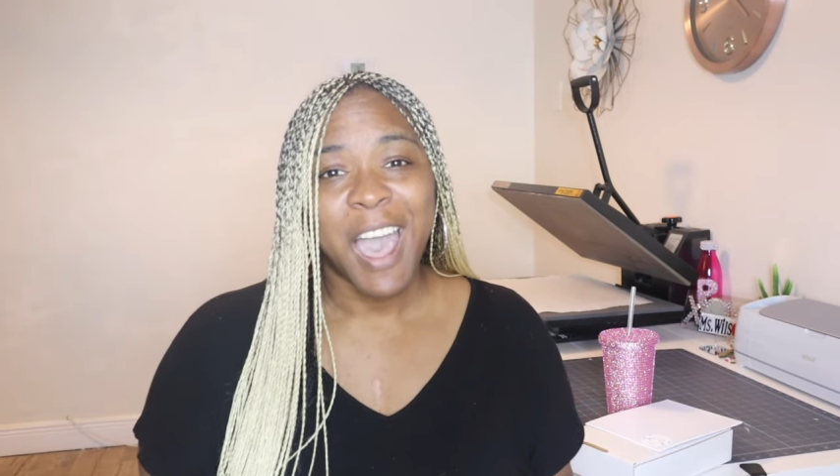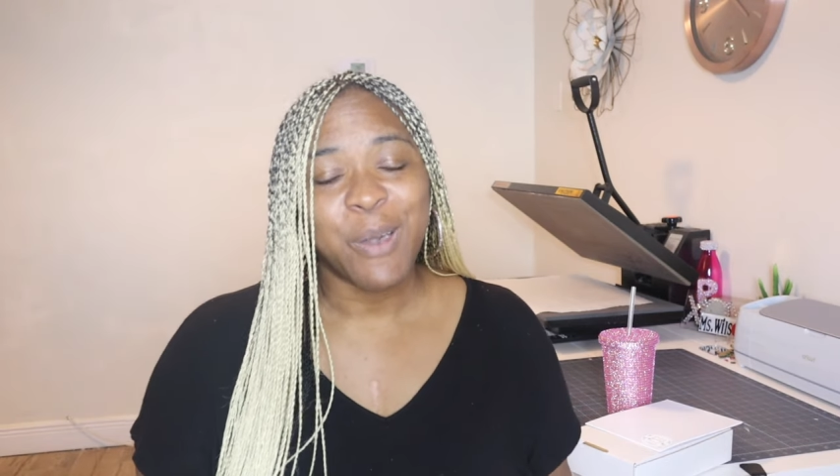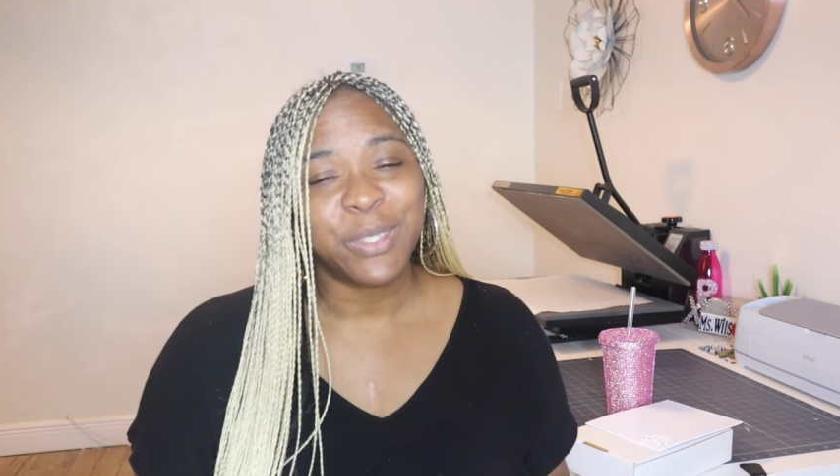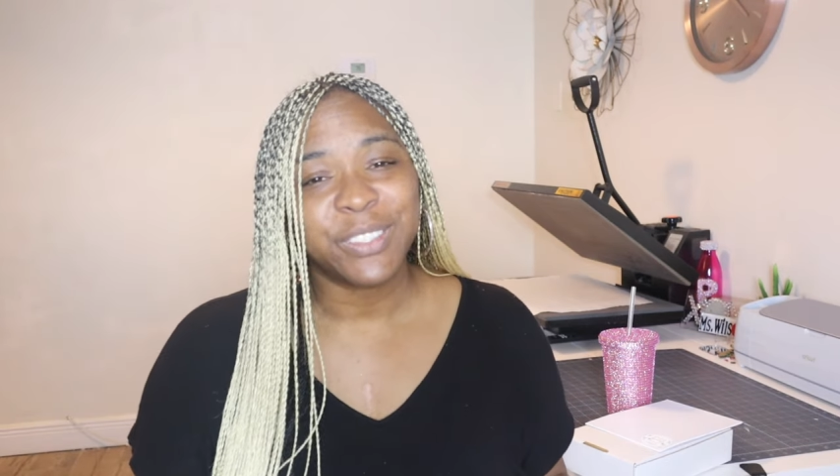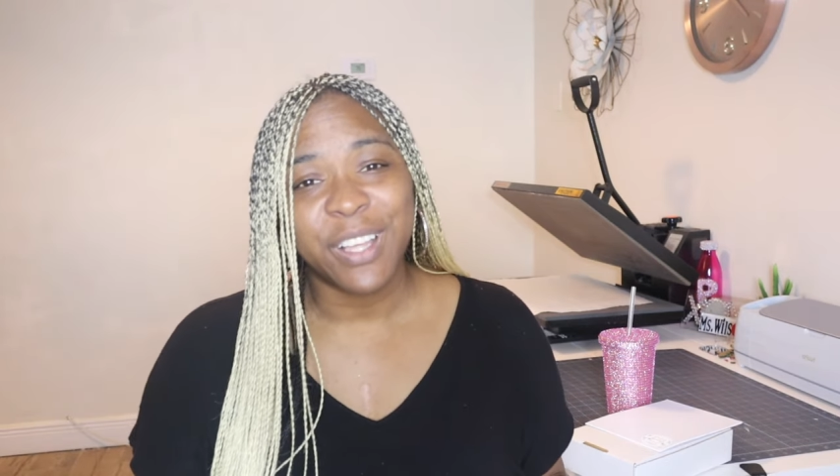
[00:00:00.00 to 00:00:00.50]
I
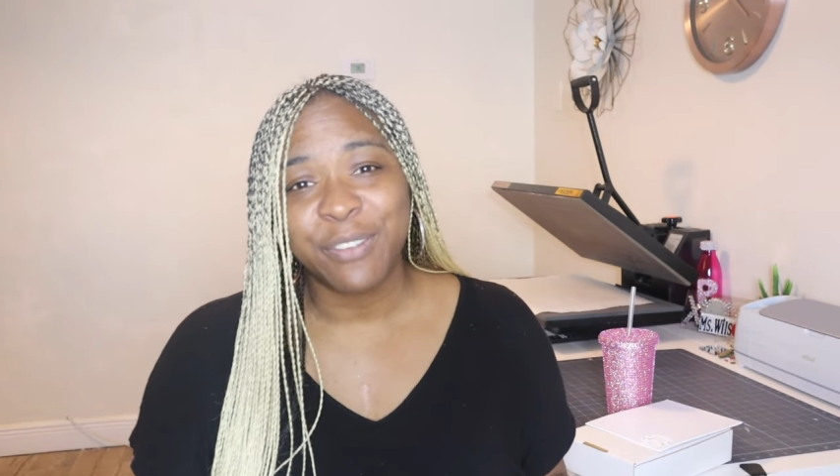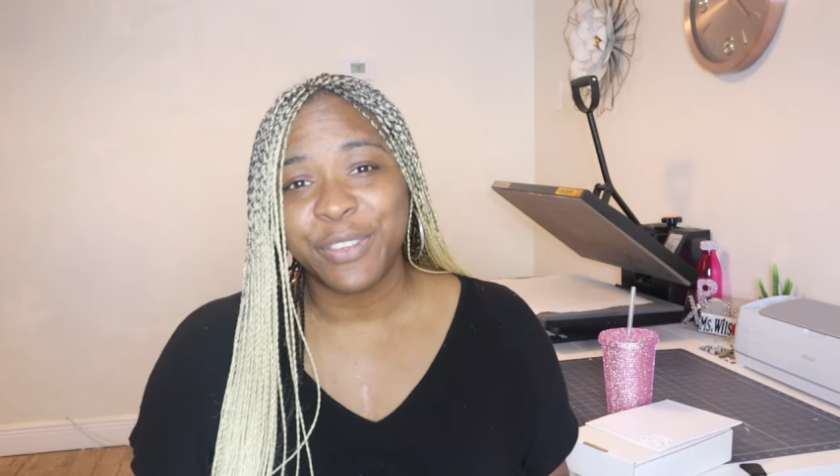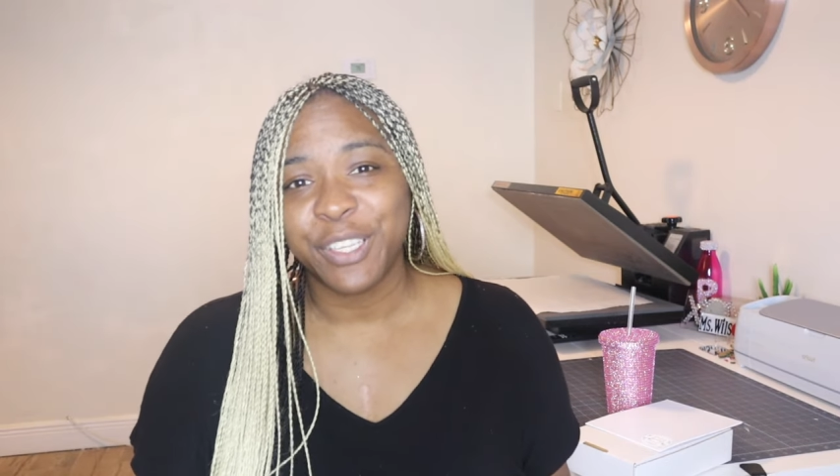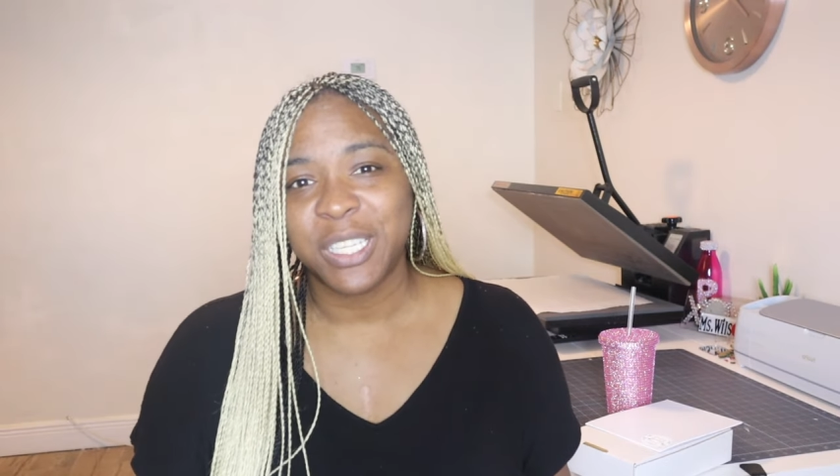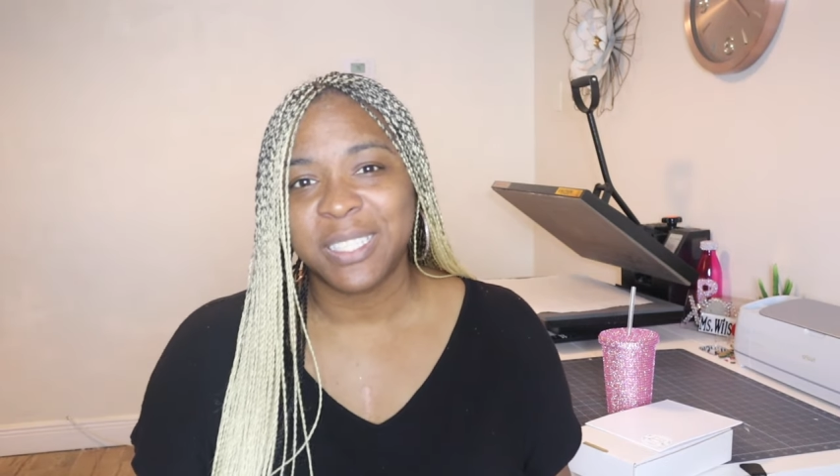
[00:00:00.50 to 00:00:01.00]
would love
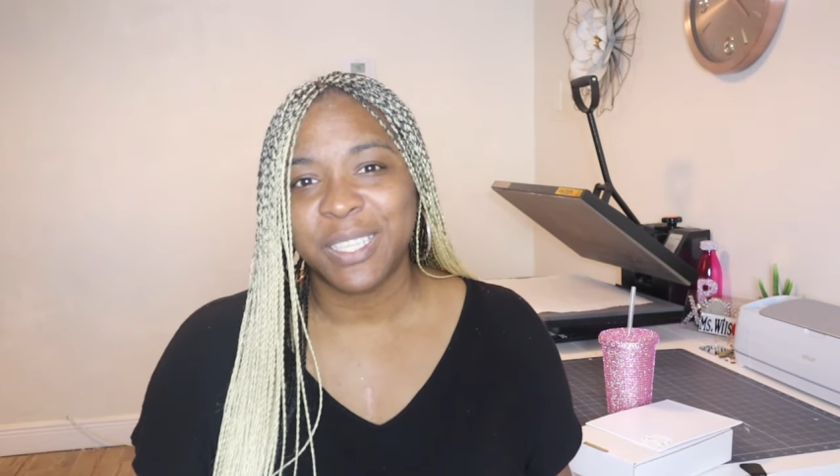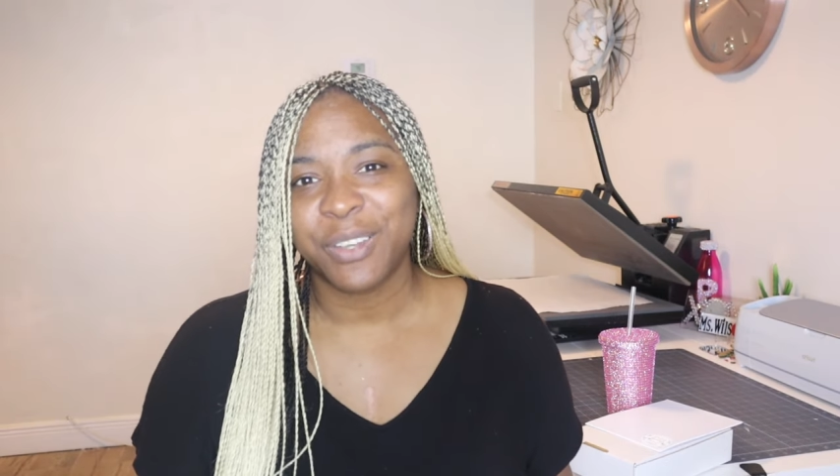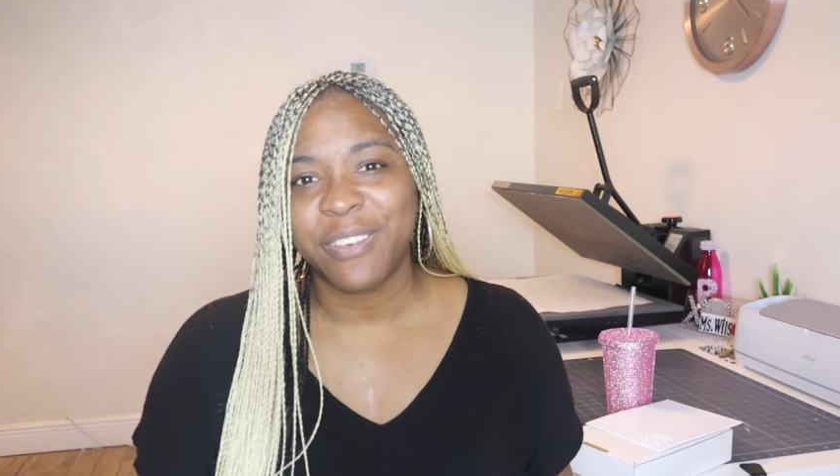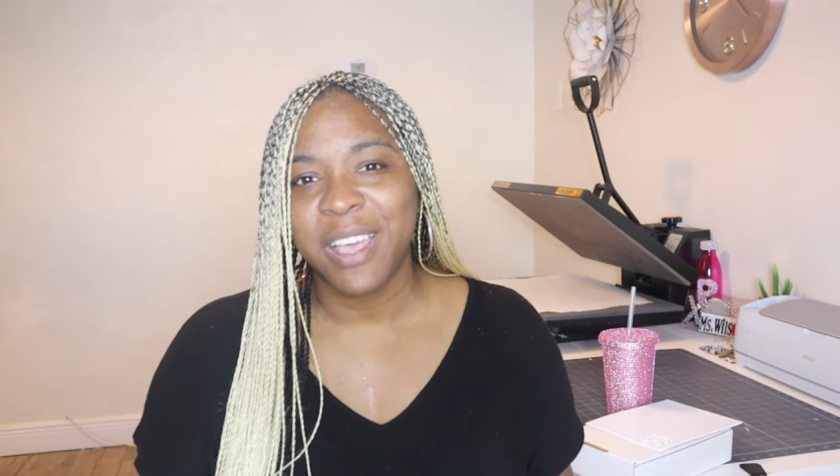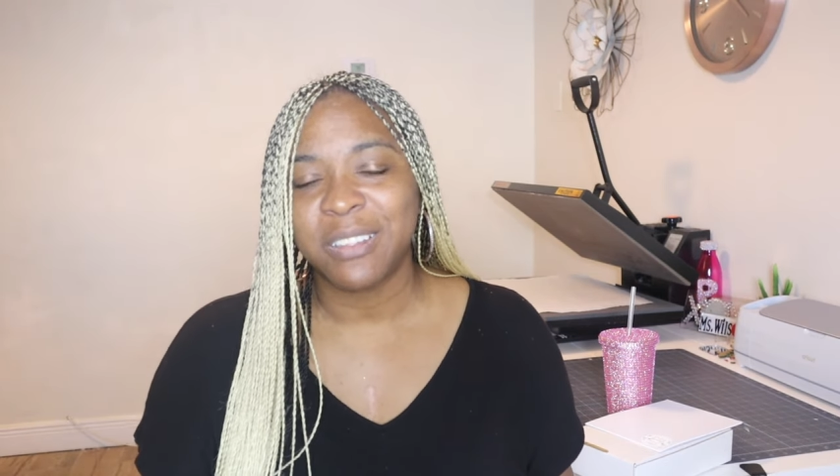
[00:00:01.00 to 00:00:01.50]
for you to stick
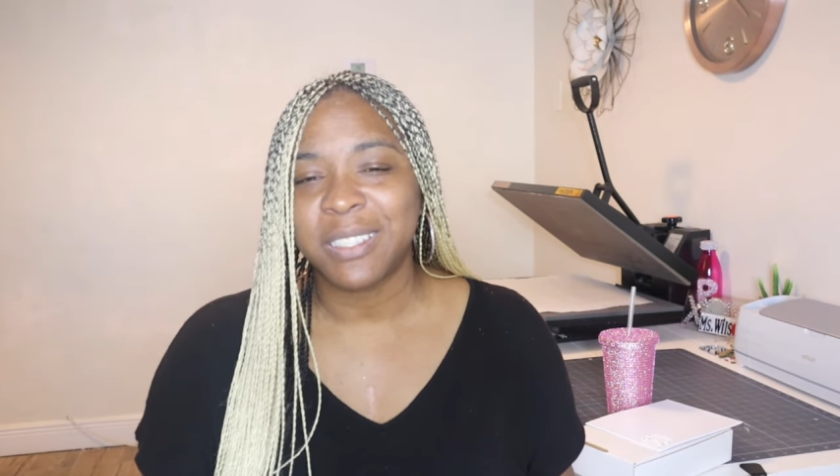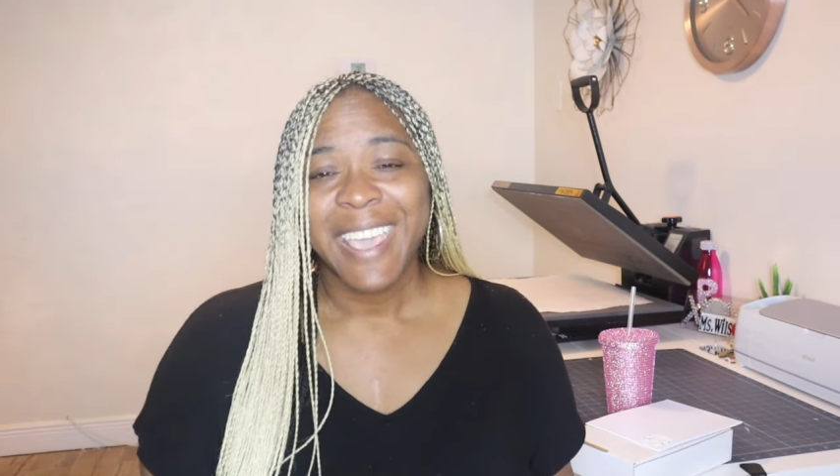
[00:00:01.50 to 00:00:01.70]
around.